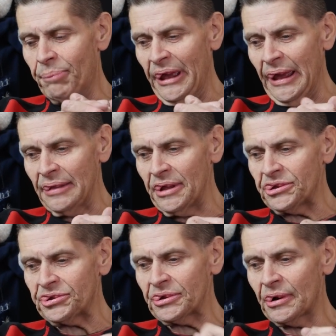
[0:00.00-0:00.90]
being
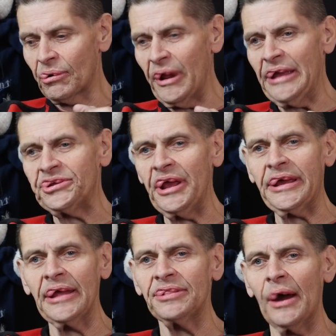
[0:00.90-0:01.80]
this crazy
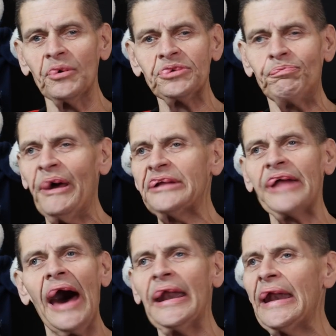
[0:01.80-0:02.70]
kid that was
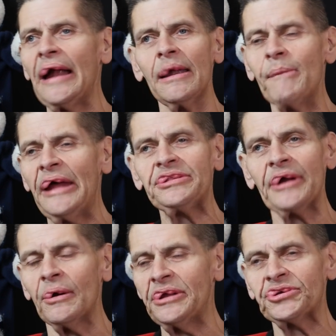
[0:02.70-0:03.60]
picked on in
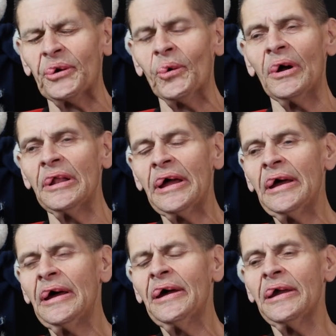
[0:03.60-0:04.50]
elementary school,
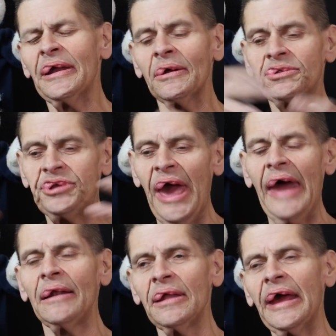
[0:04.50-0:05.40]
you know,
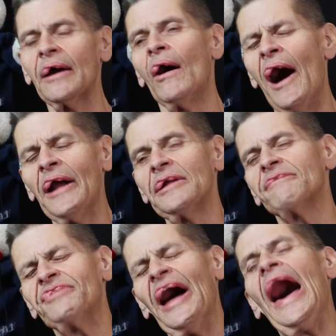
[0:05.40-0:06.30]
channeling all
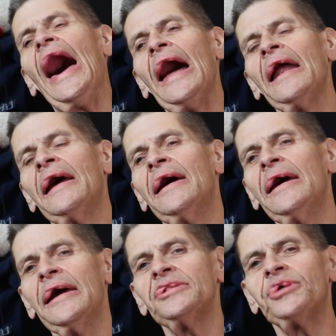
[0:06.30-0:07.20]
of that
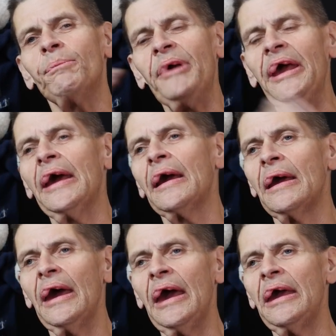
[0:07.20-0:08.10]
into
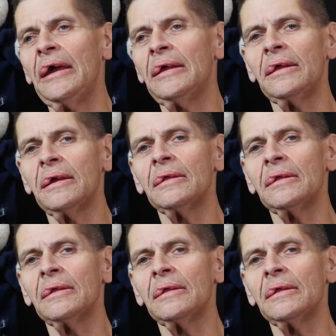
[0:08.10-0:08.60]
being a,